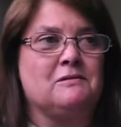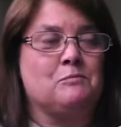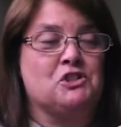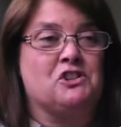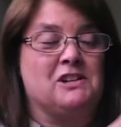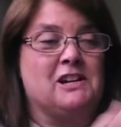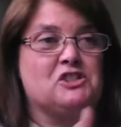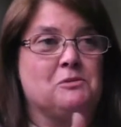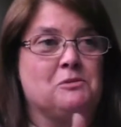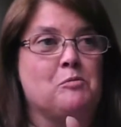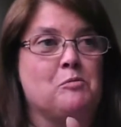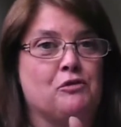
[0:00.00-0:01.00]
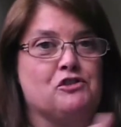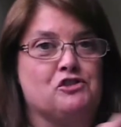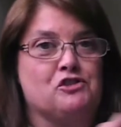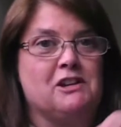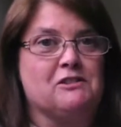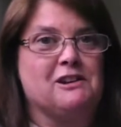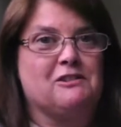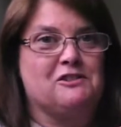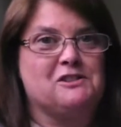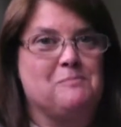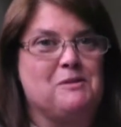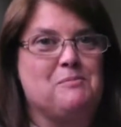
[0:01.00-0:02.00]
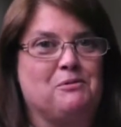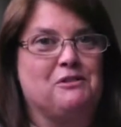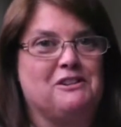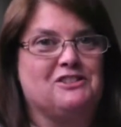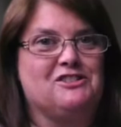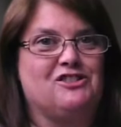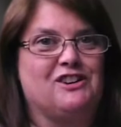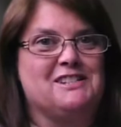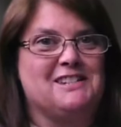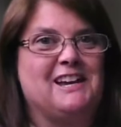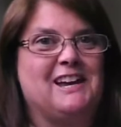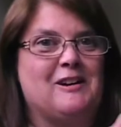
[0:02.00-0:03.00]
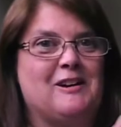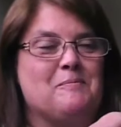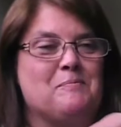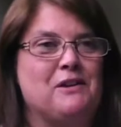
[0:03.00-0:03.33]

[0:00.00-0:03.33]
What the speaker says: which can actually be more frustrating then, because then people are actually trying to get out.